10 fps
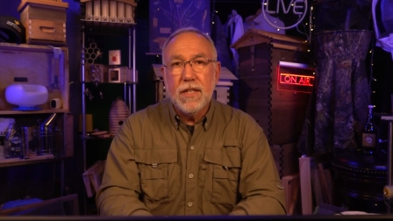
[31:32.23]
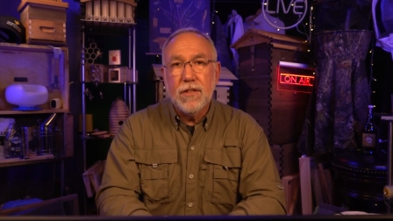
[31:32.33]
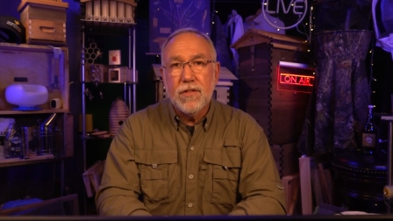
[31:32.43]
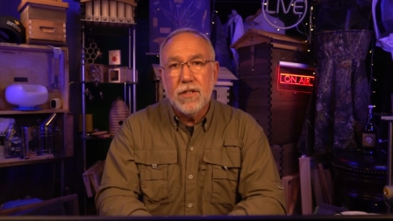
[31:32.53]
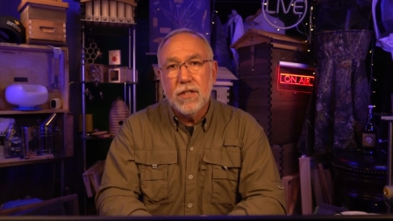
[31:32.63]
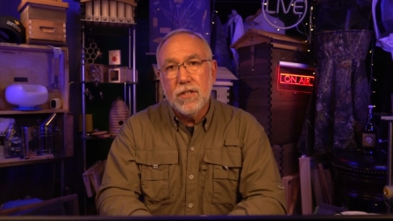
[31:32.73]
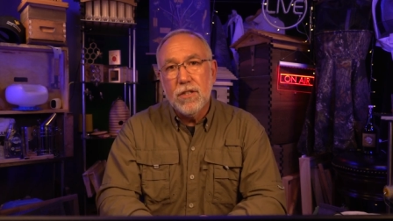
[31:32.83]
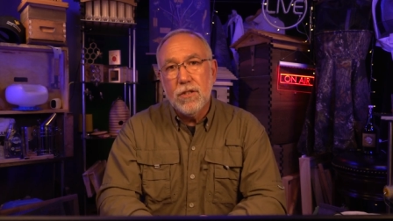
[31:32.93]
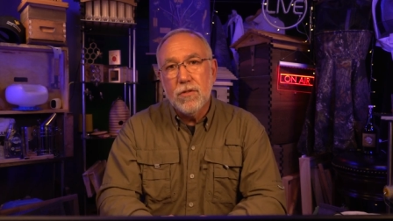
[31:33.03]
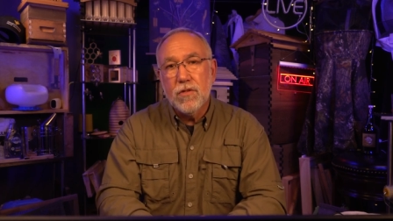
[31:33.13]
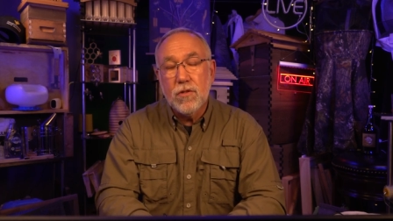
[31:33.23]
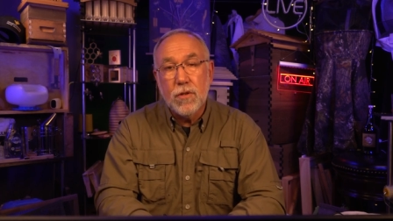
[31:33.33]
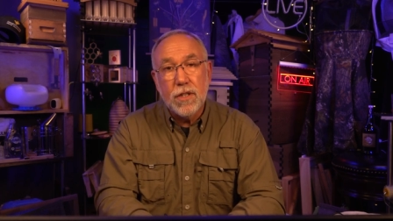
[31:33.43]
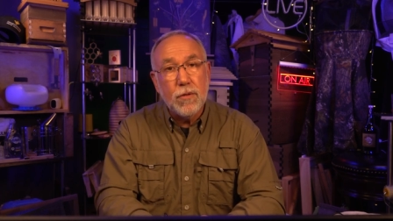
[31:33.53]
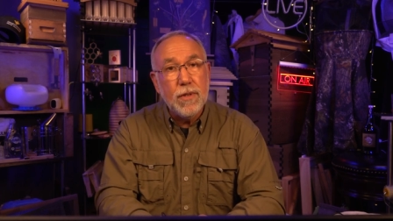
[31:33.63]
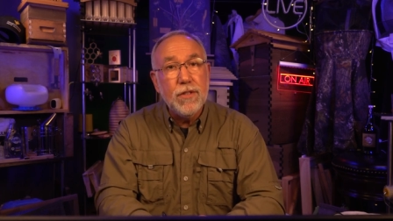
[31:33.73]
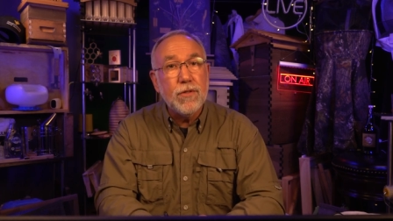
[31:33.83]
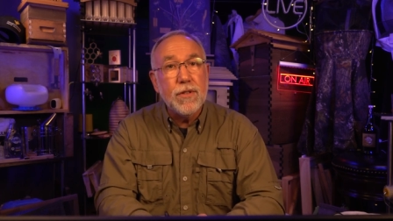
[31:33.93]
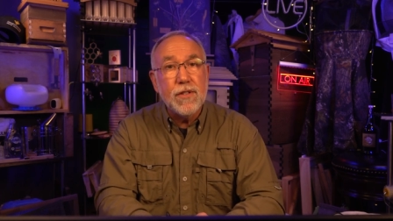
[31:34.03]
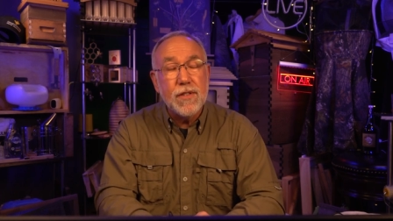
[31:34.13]
they'll start to store their
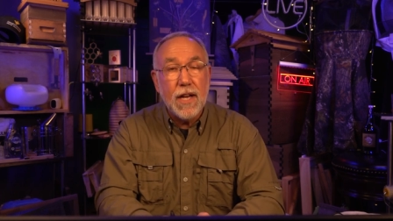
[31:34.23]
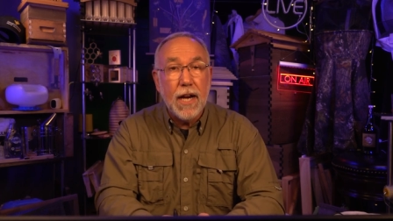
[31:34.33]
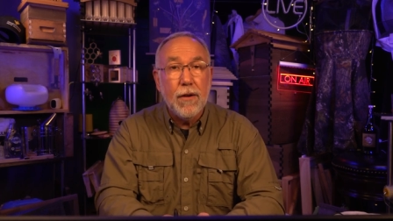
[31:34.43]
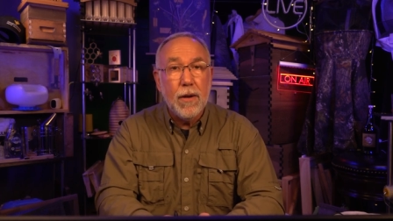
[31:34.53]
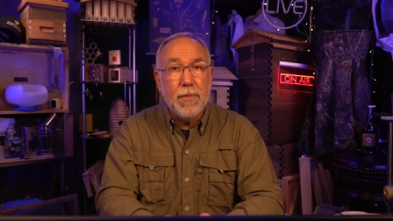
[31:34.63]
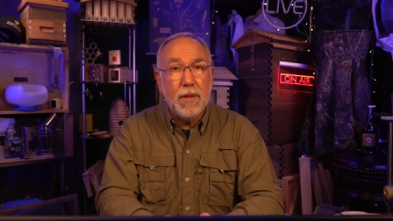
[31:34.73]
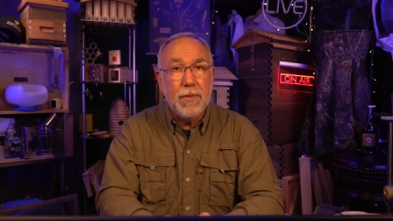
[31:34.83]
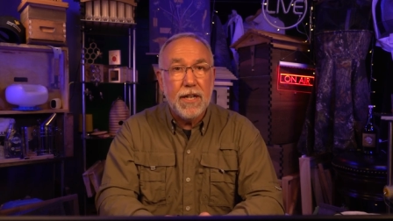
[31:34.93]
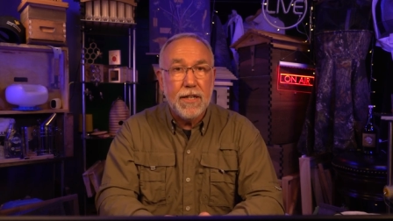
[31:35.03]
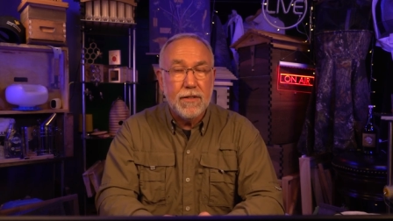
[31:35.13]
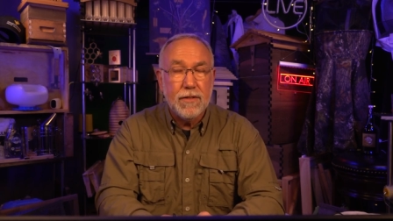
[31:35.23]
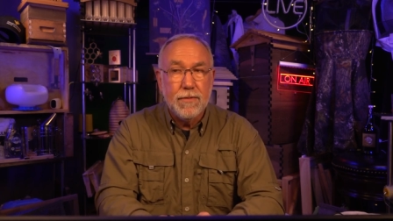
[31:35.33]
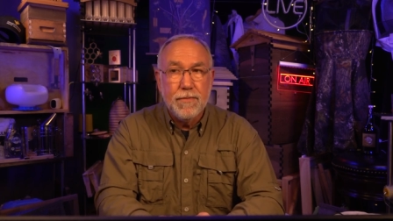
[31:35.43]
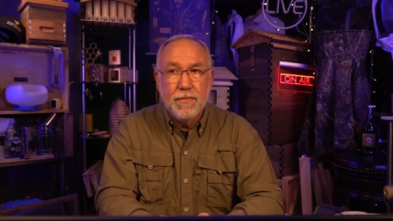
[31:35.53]
resources higher up in the box.